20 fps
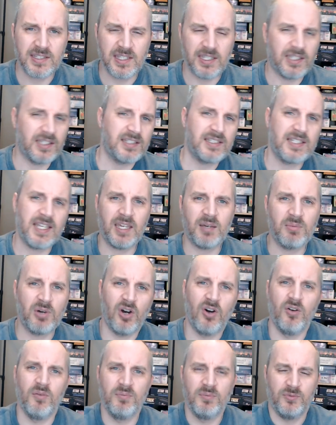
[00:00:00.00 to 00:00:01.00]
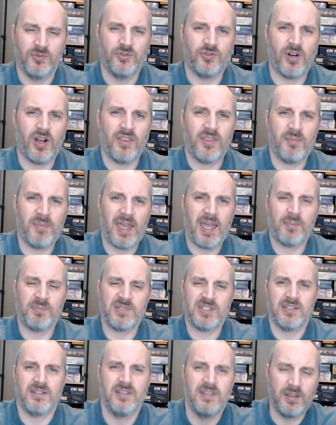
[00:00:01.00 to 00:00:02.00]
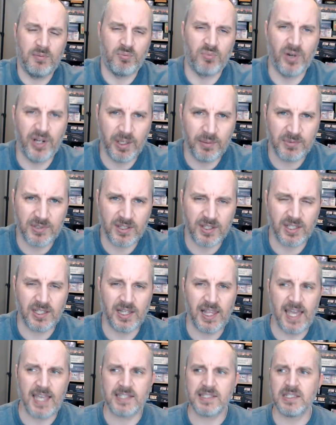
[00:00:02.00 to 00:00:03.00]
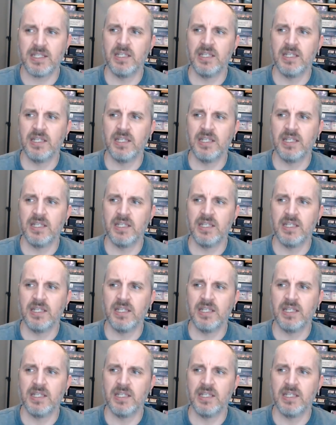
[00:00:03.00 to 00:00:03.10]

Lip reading: He could take them home, draw the maps, and then bring them to the class